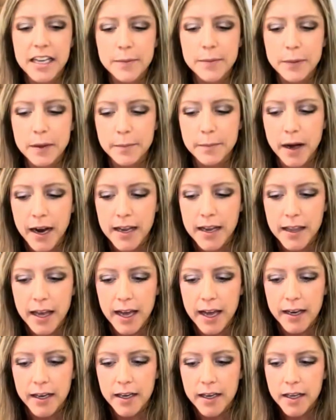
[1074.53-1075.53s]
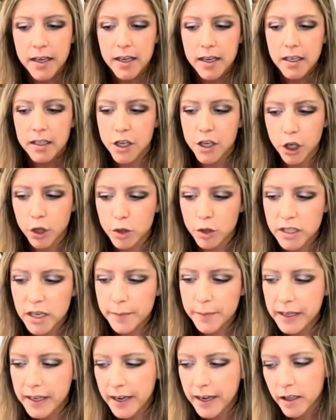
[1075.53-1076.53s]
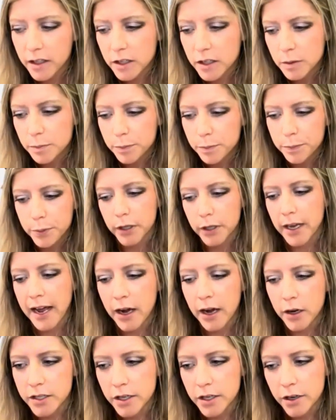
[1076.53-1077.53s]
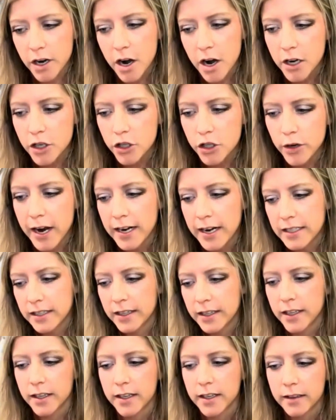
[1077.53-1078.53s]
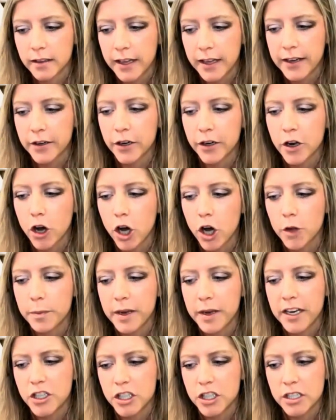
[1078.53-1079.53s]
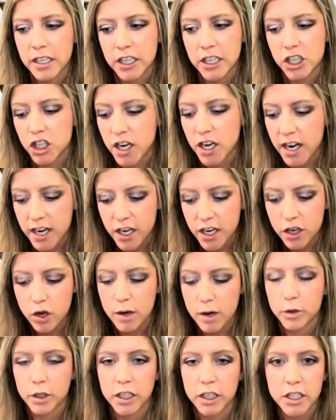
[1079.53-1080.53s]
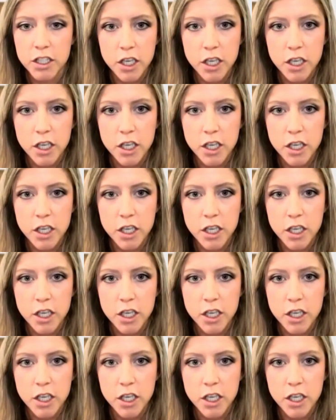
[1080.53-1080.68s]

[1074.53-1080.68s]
keep in mind that, somebody else put a house under contract and the lender called me and she's like, Shay, I'm really